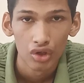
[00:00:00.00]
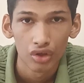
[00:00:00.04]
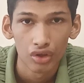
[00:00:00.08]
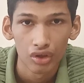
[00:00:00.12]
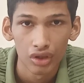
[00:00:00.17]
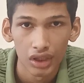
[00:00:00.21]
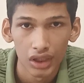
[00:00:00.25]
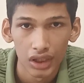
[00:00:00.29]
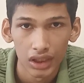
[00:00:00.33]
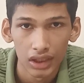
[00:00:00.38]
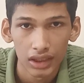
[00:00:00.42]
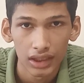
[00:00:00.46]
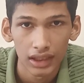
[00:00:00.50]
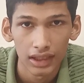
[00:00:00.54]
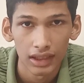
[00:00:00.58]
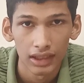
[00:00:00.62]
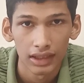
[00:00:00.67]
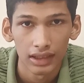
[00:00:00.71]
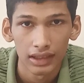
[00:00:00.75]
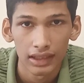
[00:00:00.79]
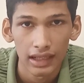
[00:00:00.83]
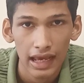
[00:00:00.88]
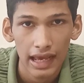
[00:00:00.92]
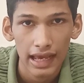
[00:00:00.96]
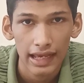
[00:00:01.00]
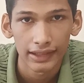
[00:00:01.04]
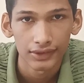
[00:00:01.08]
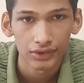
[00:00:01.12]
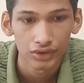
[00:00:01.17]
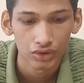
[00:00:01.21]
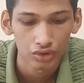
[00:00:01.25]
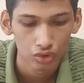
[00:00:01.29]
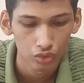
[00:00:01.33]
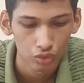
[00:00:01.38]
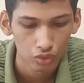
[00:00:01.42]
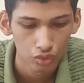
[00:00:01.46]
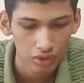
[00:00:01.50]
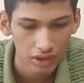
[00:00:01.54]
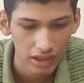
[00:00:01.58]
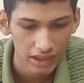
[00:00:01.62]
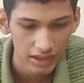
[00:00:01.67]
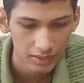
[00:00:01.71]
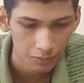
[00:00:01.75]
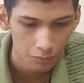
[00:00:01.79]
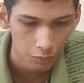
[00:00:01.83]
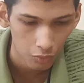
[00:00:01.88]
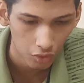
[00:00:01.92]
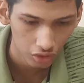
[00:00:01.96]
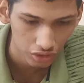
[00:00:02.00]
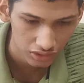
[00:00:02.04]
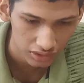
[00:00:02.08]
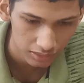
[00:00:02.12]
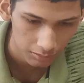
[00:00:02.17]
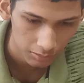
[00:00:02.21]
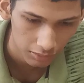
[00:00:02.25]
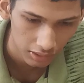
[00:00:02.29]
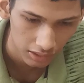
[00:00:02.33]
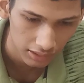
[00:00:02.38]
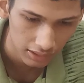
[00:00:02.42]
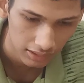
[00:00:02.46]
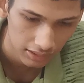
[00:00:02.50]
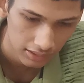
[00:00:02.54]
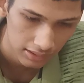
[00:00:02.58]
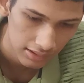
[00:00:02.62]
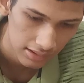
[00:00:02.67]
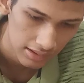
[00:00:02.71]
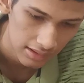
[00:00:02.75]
treat it as soon as possible.